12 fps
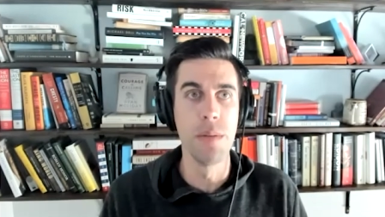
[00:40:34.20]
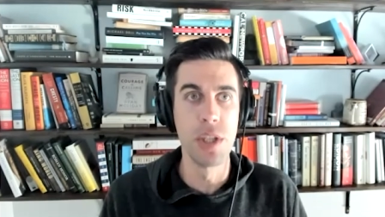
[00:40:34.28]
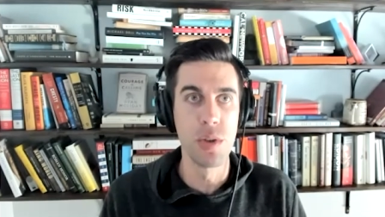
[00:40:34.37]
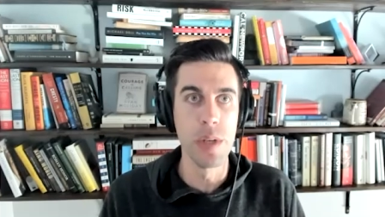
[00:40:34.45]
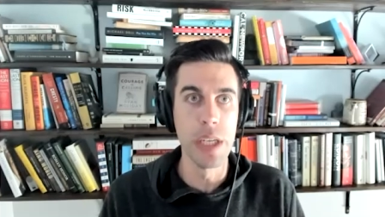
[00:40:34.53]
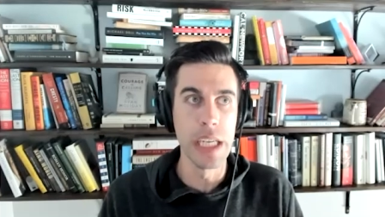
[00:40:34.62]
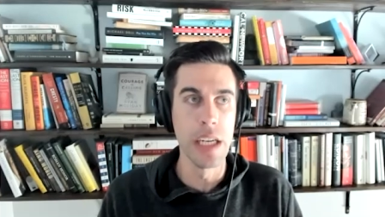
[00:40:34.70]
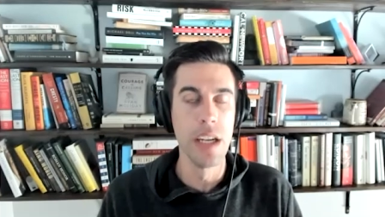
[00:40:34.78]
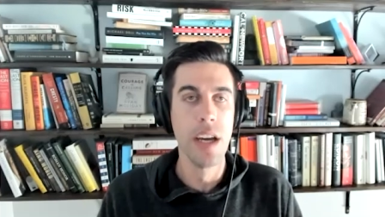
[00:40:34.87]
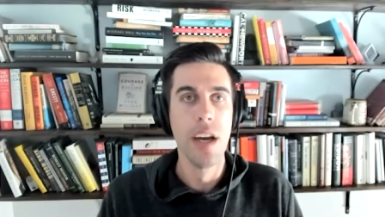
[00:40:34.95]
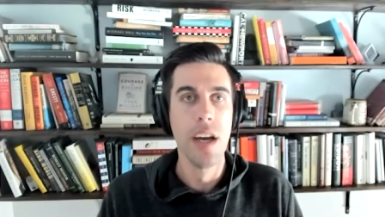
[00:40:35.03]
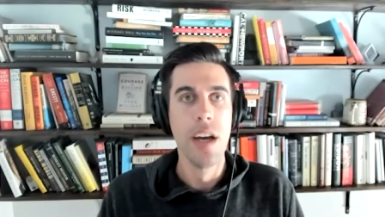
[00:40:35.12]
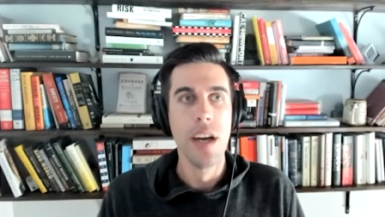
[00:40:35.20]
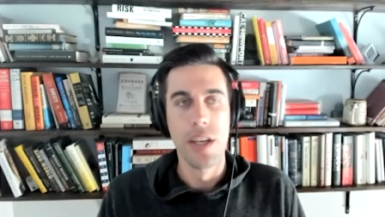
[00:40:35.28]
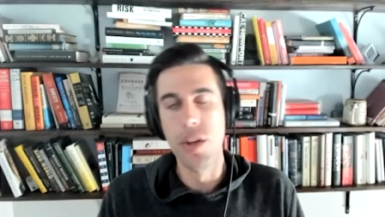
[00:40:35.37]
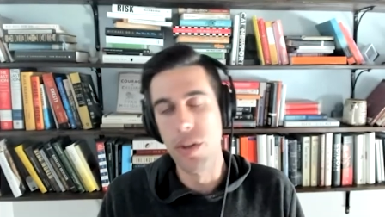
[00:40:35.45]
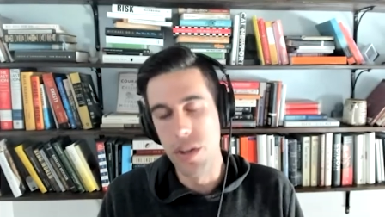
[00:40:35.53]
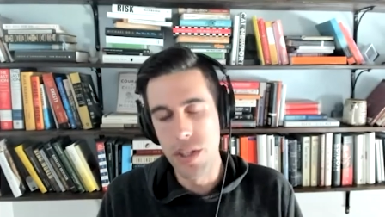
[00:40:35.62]
between,
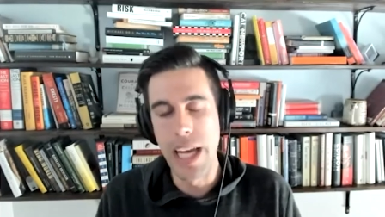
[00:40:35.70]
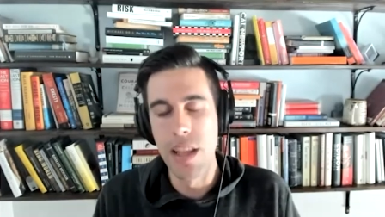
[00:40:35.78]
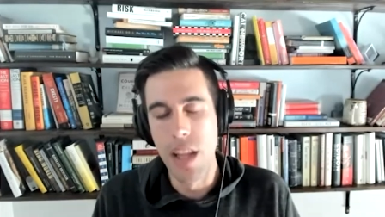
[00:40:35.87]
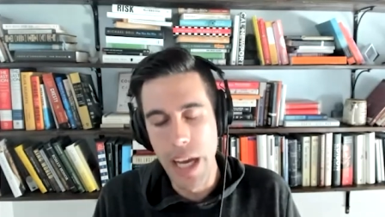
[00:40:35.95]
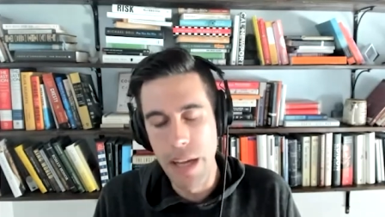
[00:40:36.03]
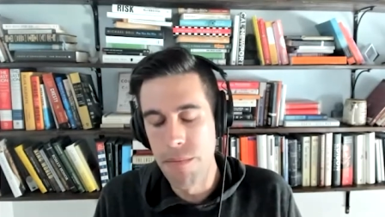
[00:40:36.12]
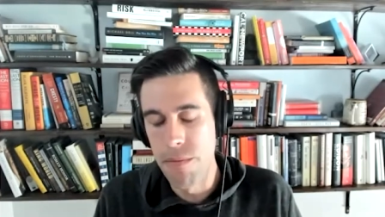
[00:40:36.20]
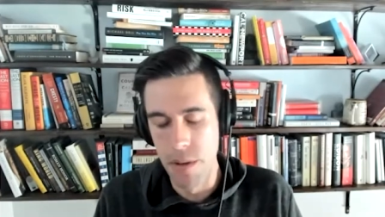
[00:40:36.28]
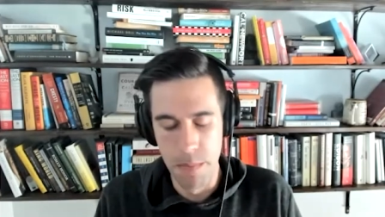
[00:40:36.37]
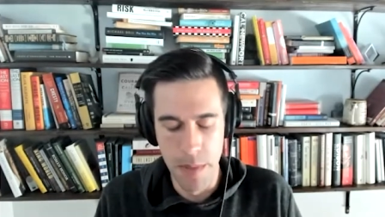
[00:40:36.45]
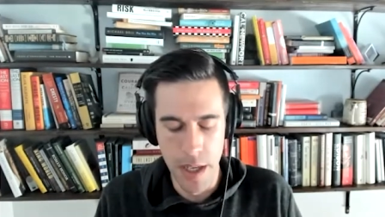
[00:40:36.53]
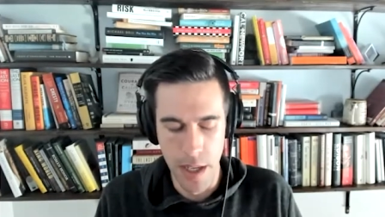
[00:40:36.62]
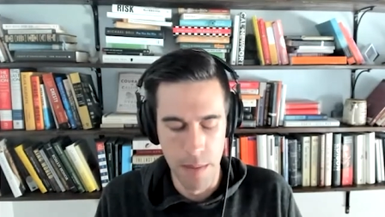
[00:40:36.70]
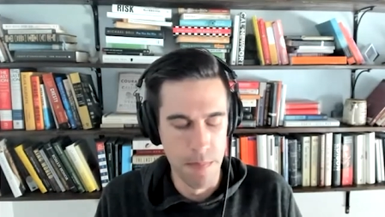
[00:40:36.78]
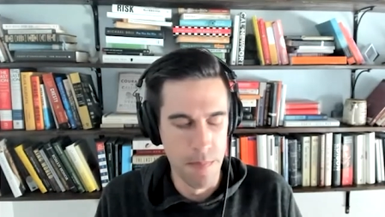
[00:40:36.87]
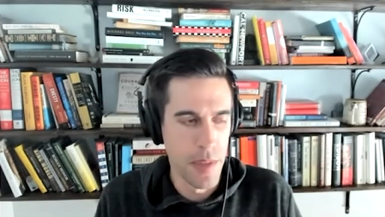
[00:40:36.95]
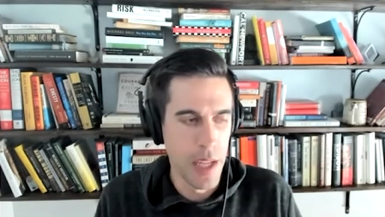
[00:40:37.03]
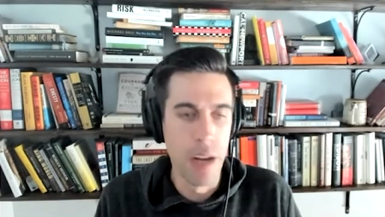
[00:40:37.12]
you know, there's that line from
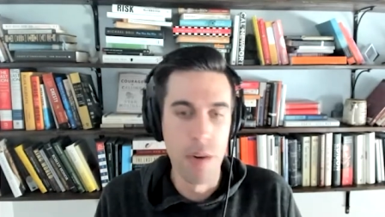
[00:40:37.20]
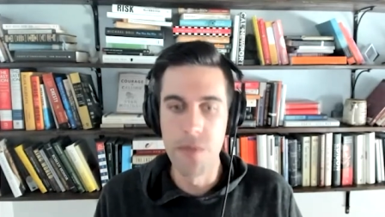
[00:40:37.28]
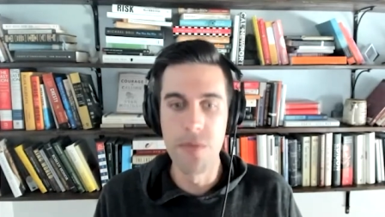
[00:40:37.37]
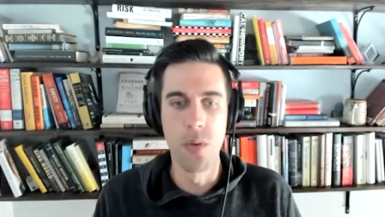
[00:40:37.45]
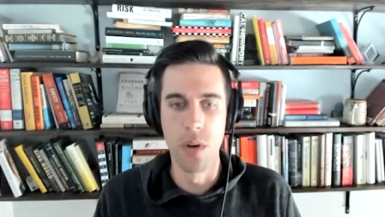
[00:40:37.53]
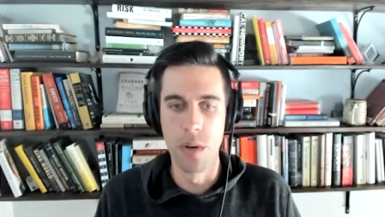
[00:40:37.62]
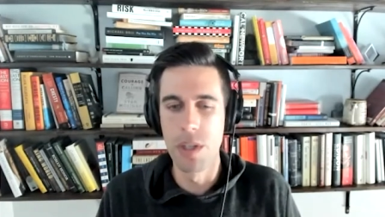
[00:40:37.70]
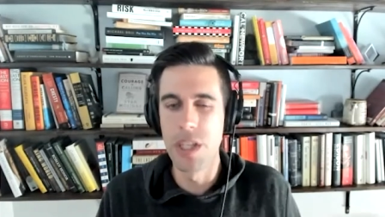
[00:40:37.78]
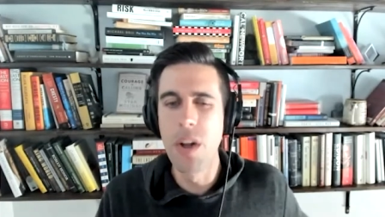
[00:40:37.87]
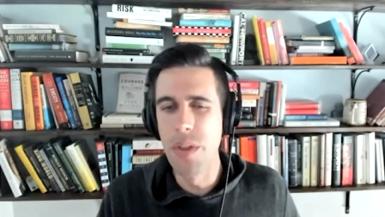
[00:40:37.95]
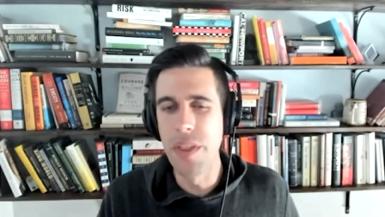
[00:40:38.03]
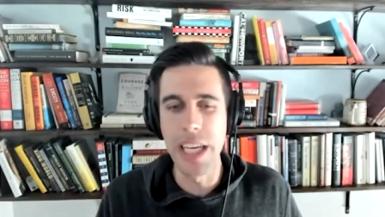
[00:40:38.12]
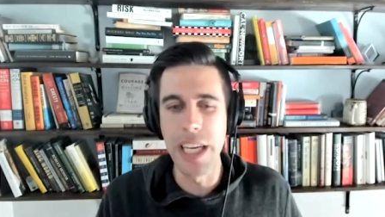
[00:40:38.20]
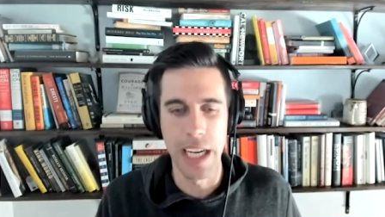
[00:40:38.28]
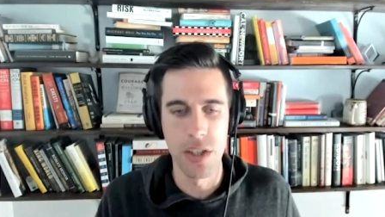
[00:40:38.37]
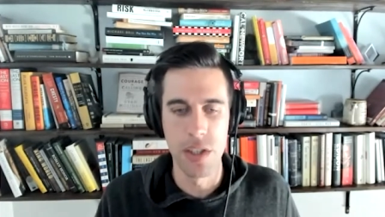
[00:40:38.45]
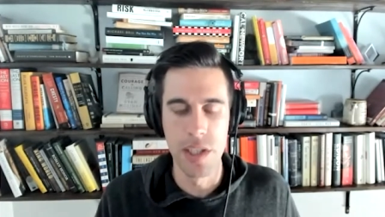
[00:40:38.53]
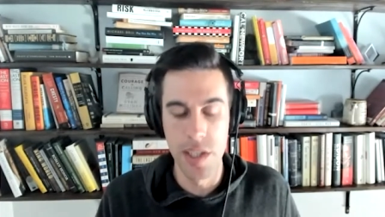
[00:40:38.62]
um, Henry Ford, which I don't think he
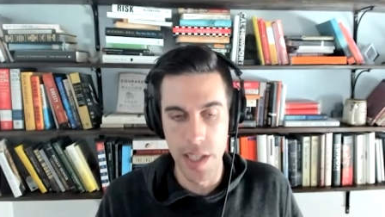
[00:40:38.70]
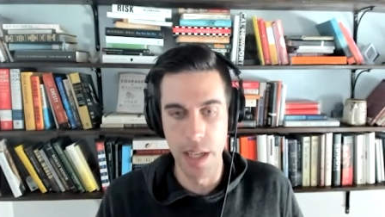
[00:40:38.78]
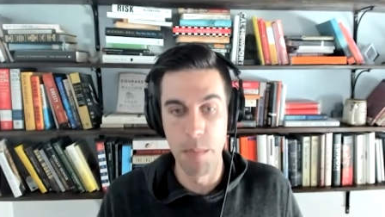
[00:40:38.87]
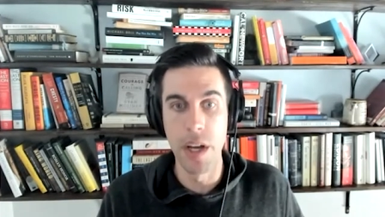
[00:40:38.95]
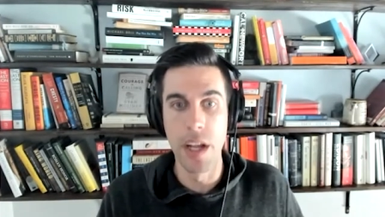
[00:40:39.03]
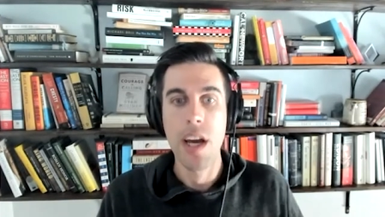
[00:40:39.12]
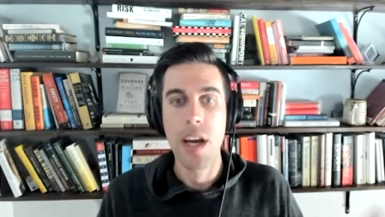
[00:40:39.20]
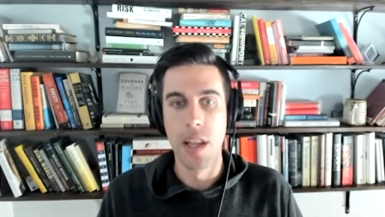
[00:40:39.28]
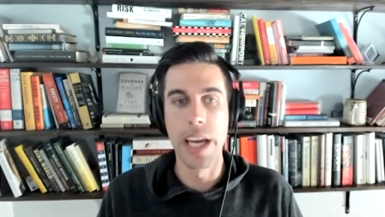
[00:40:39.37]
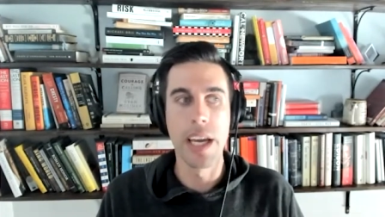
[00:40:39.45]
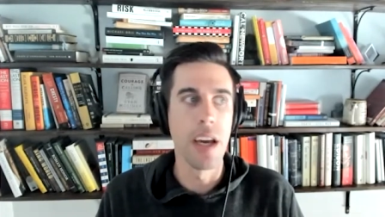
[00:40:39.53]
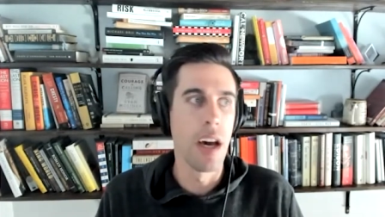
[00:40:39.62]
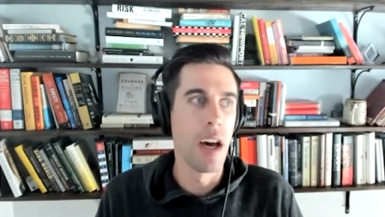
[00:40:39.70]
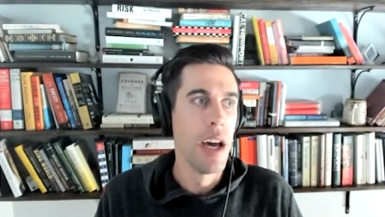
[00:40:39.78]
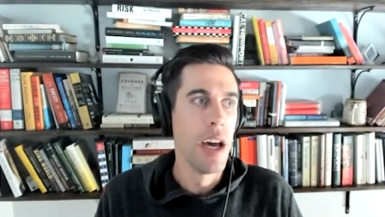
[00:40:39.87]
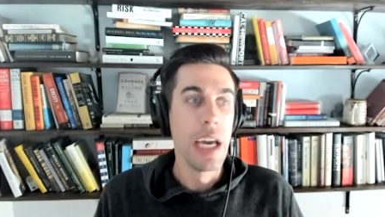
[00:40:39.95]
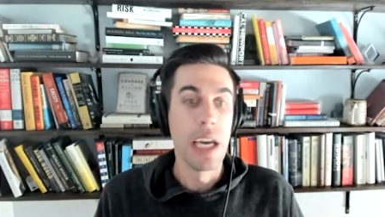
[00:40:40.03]
actually said, but like, uh,